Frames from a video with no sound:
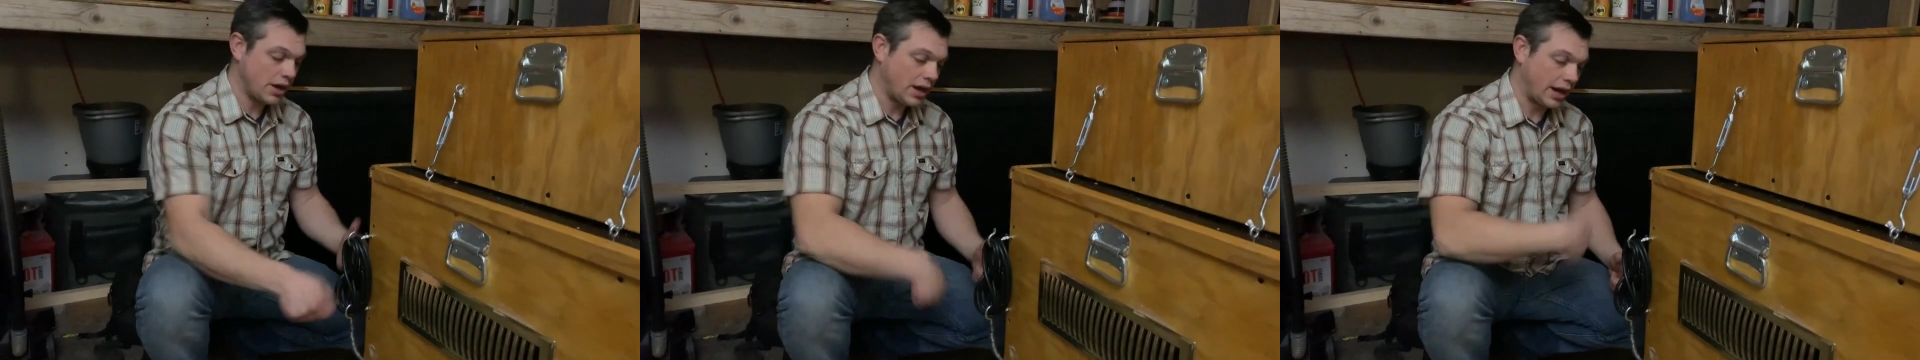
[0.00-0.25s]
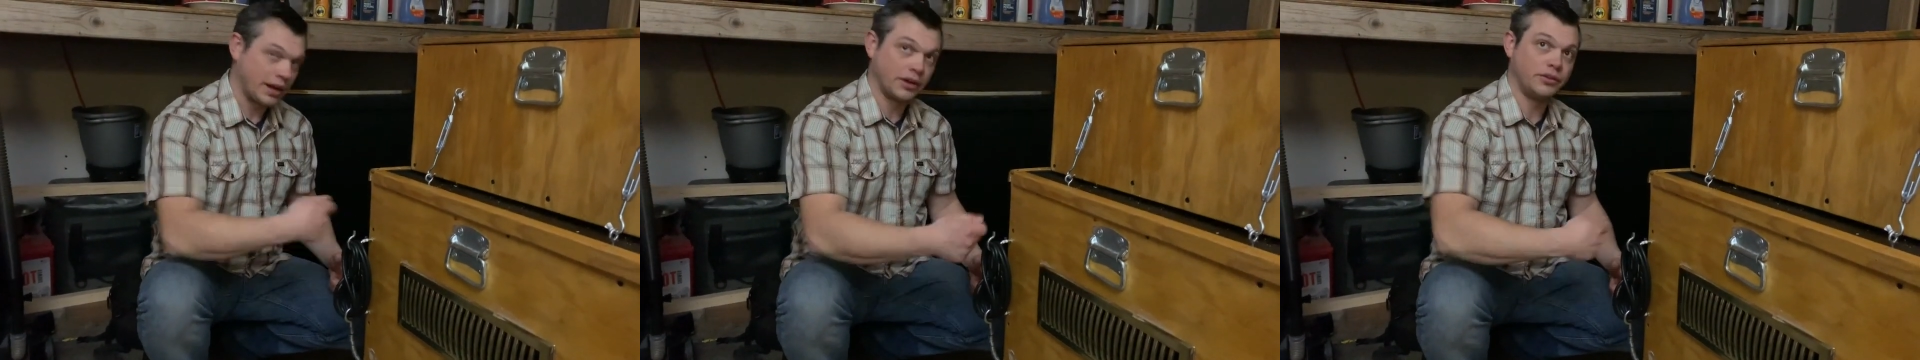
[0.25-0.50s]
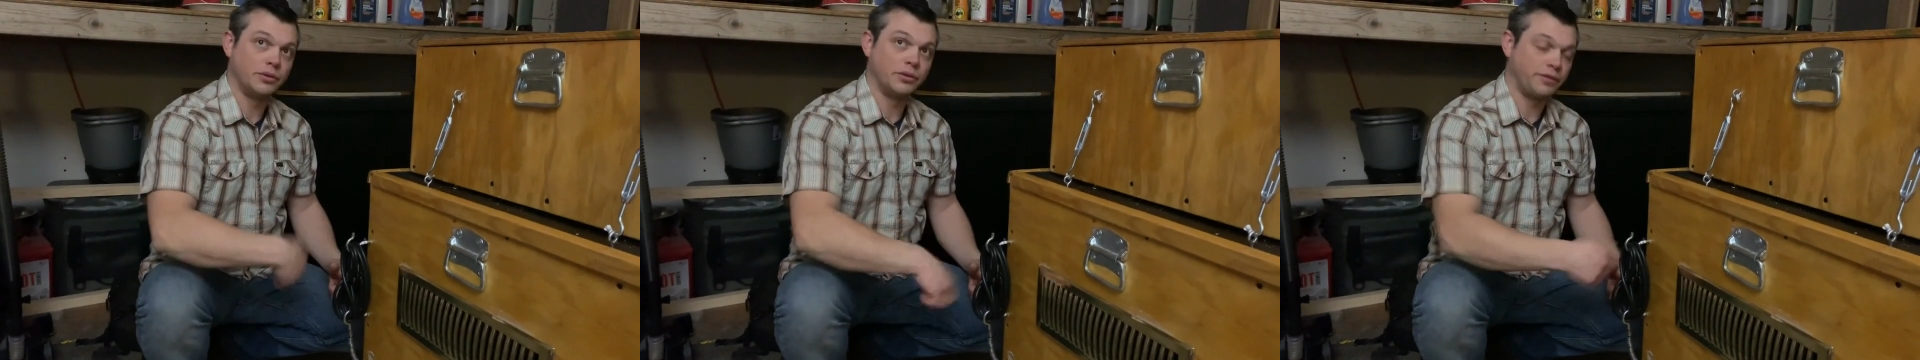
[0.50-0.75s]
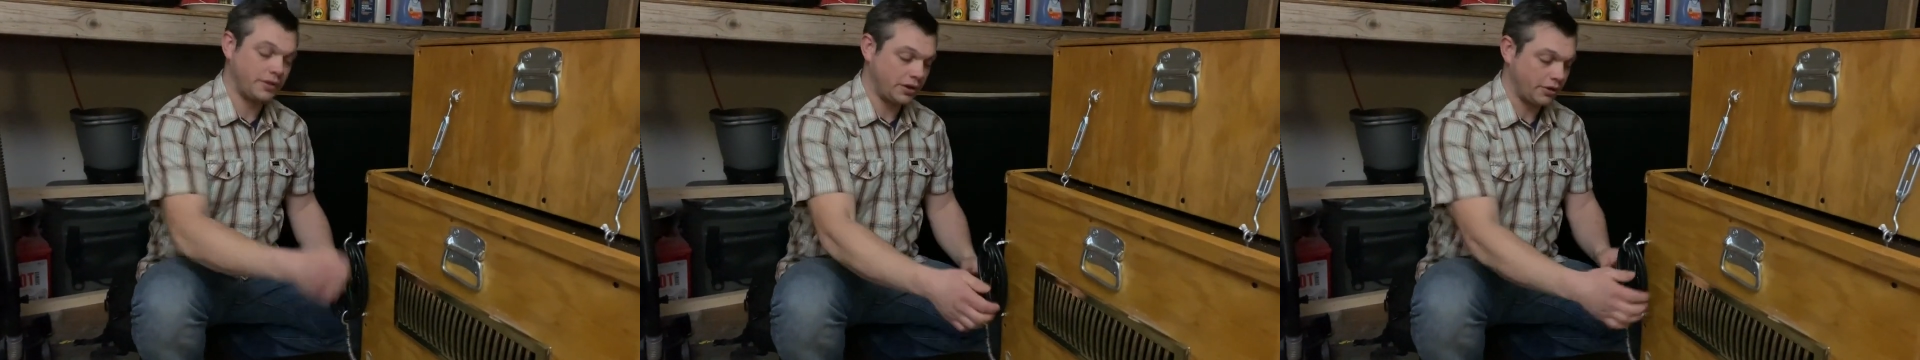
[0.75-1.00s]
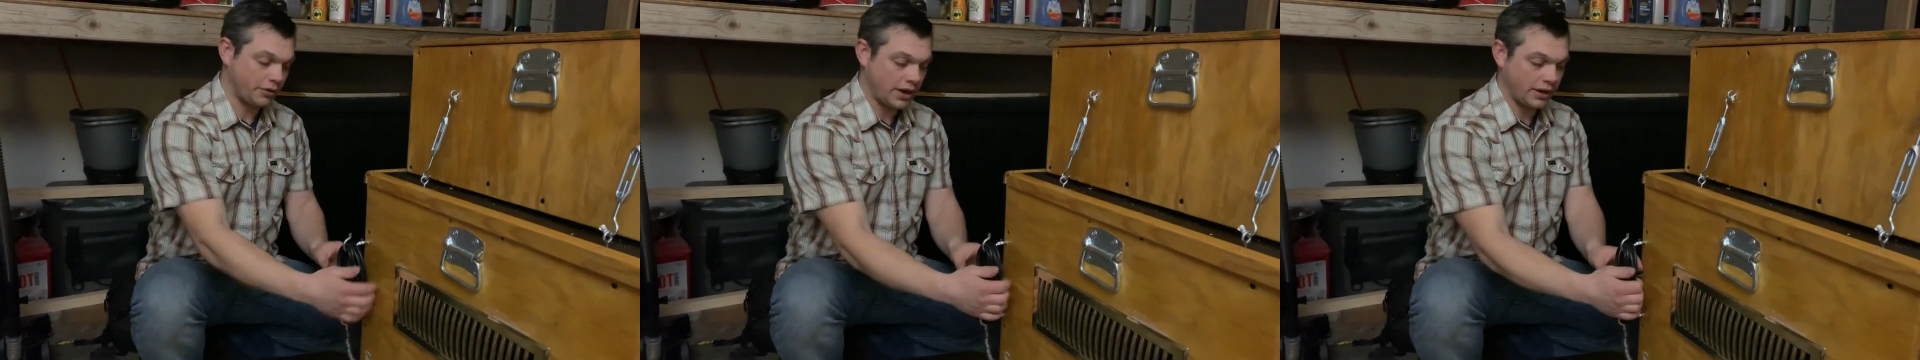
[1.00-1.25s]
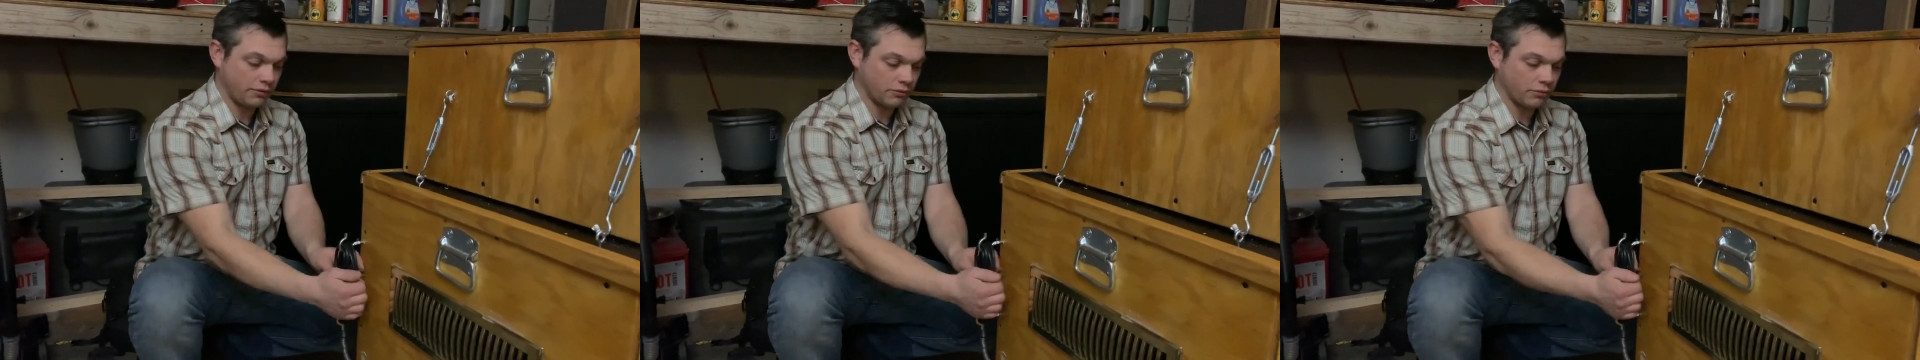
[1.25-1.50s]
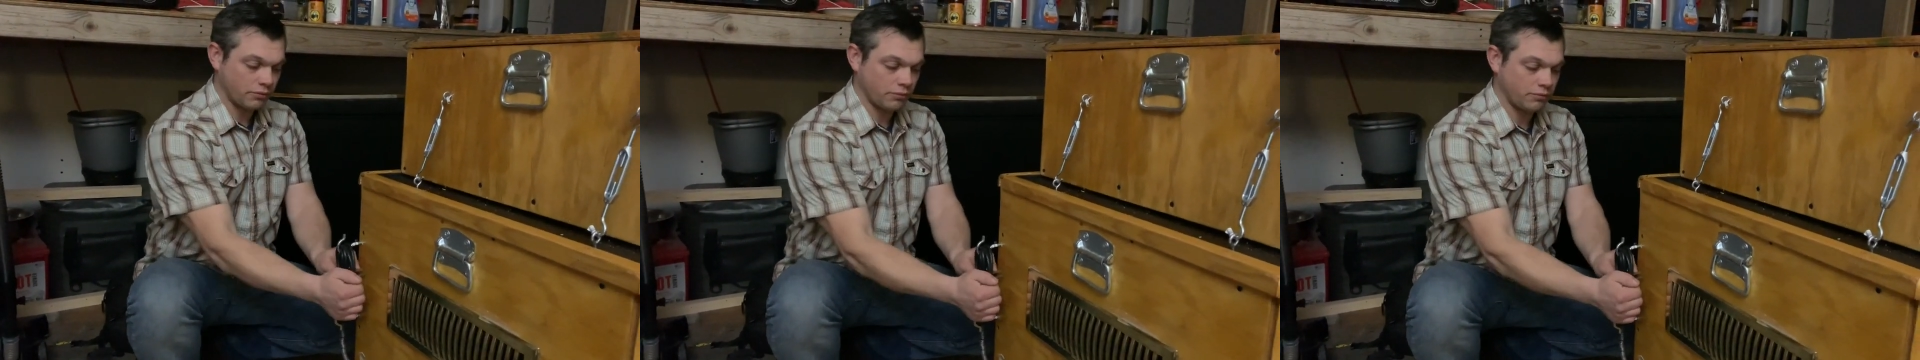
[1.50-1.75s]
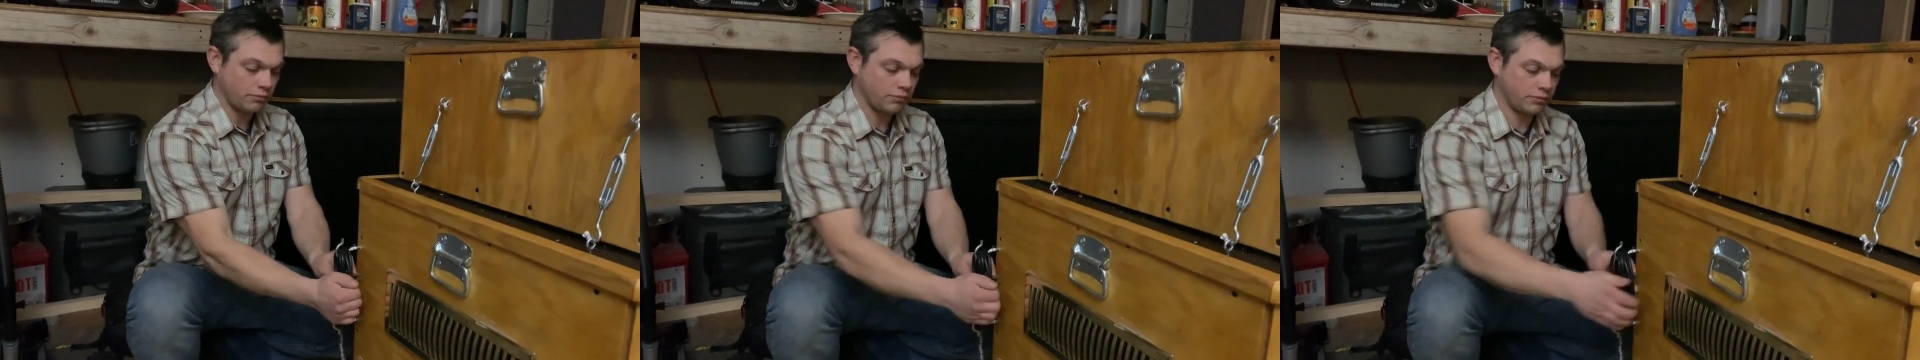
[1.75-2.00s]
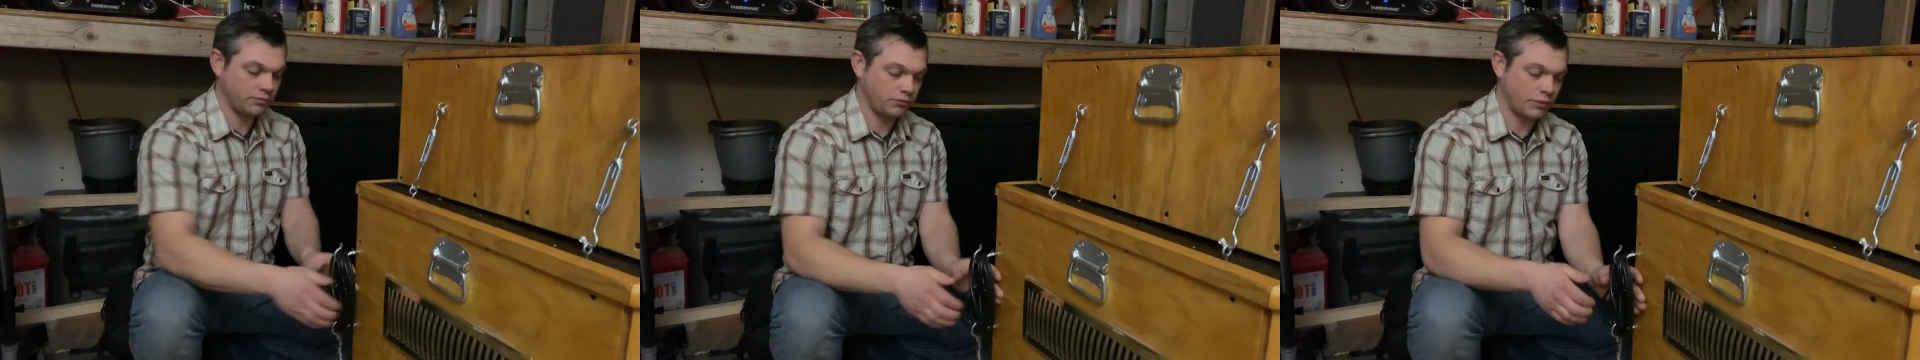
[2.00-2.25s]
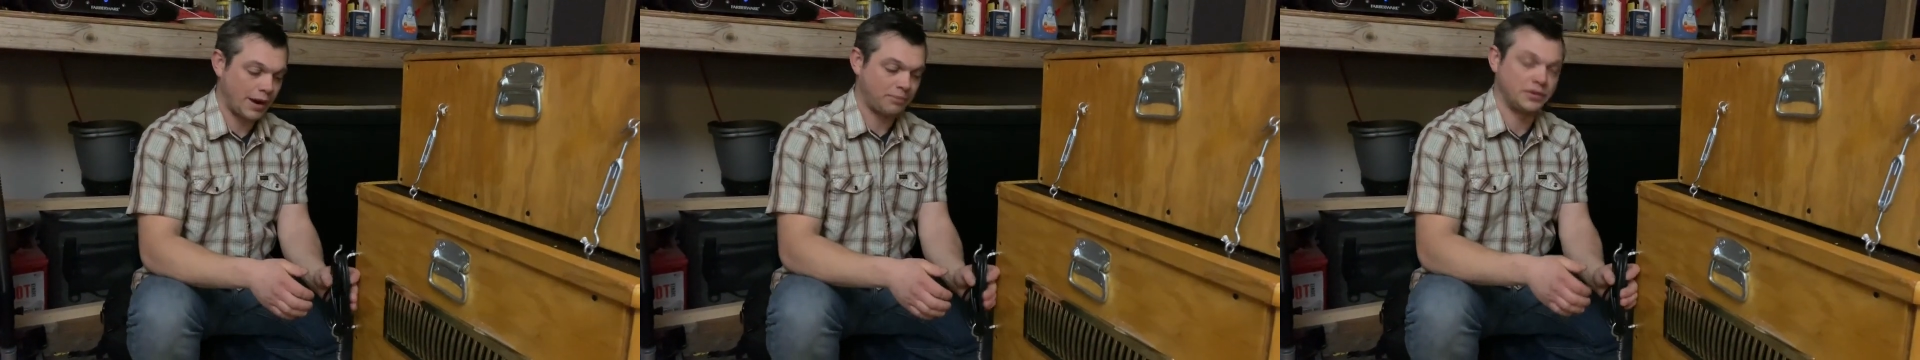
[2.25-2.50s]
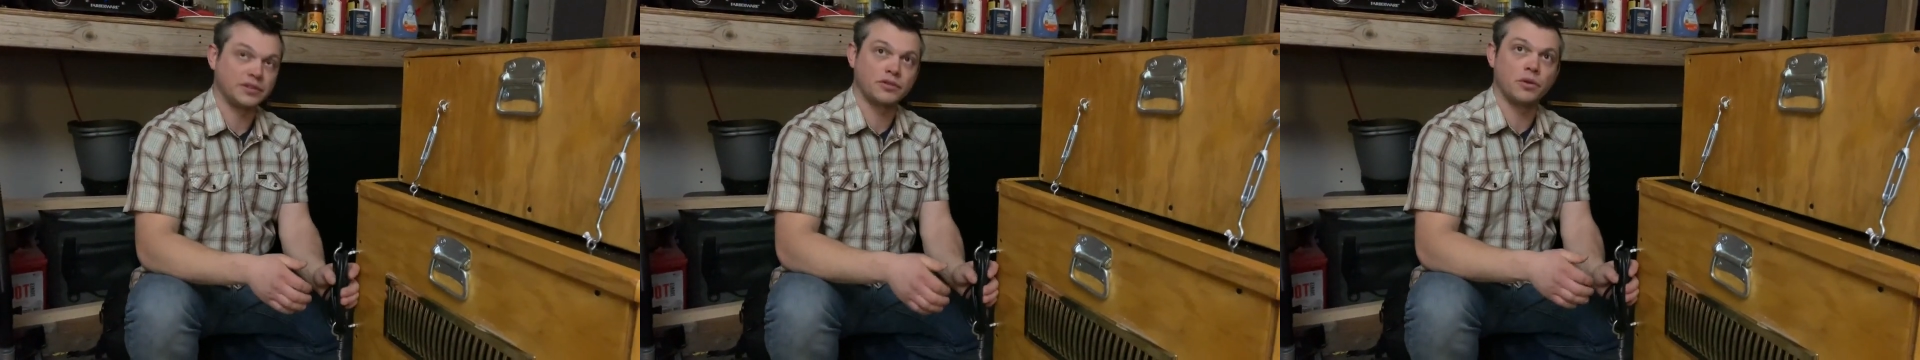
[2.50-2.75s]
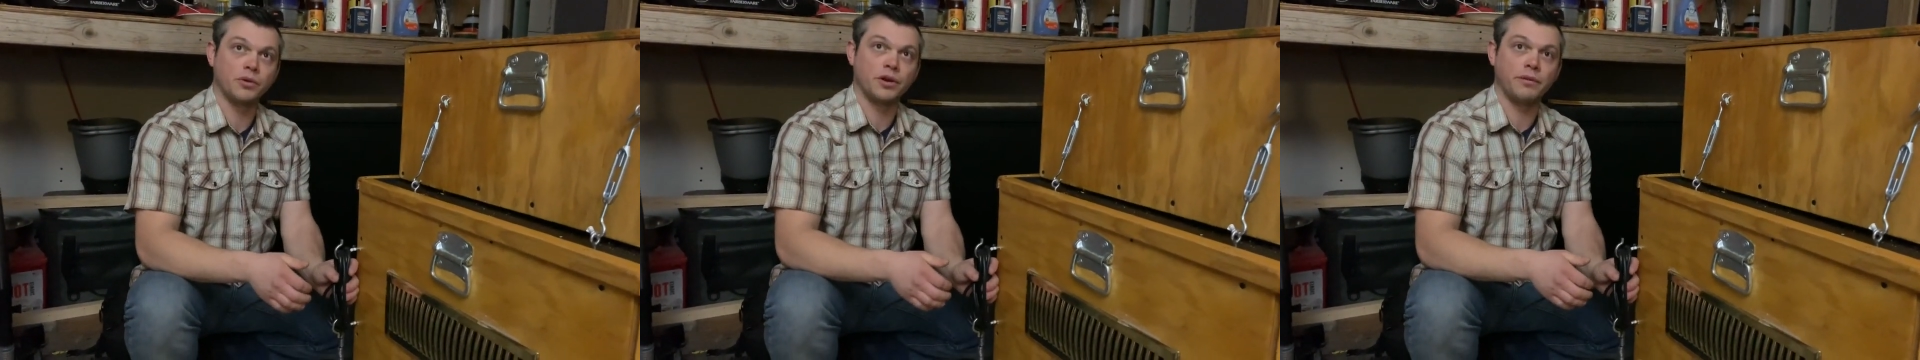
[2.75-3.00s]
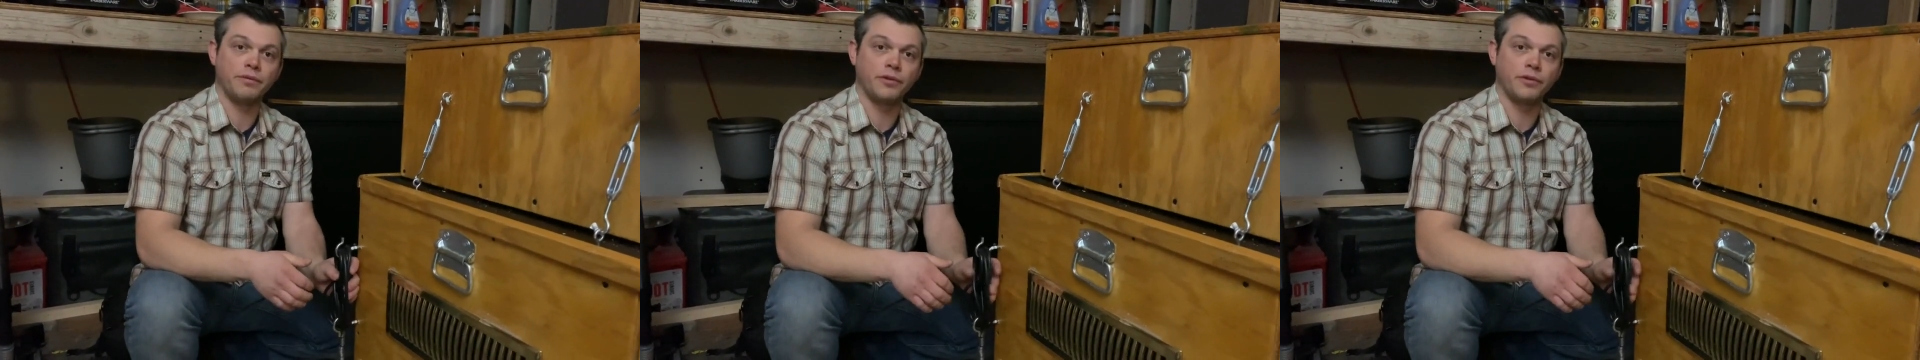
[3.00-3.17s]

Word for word: I can do a figure eight and wrap this cord up